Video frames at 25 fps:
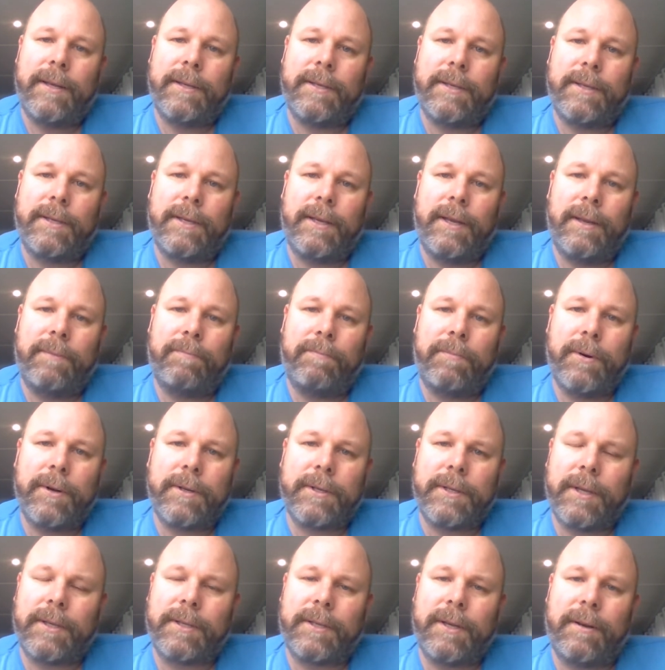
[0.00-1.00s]
He
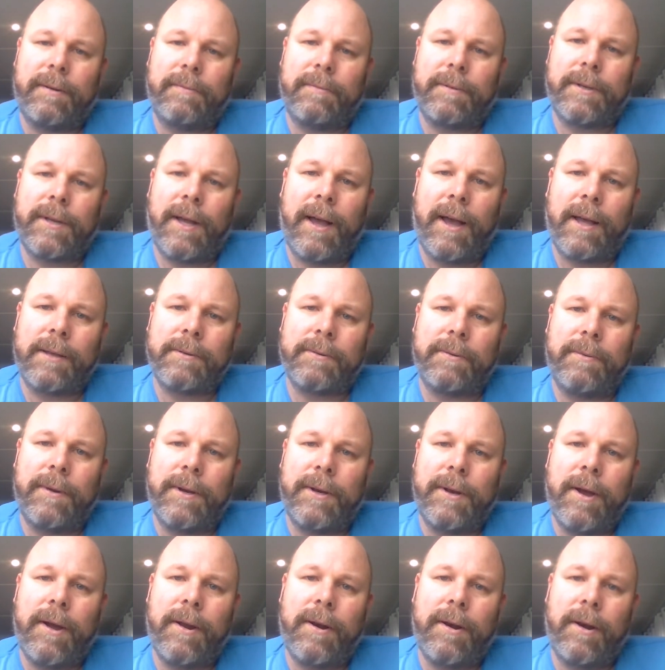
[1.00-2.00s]
puts us in times where we
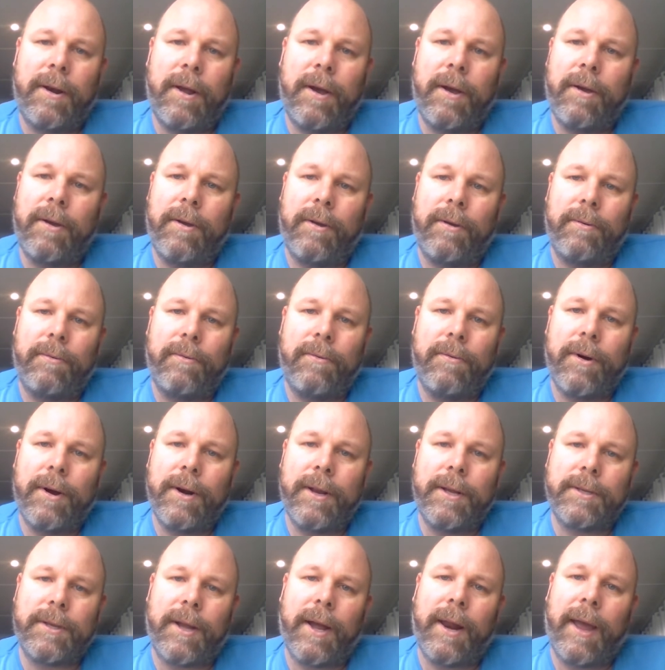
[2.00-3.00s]
don't know what
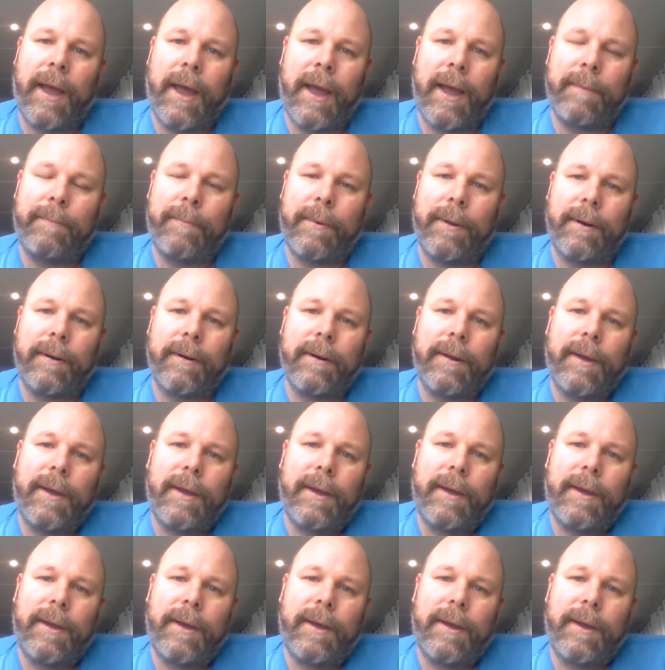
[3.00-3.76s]
is going to happen,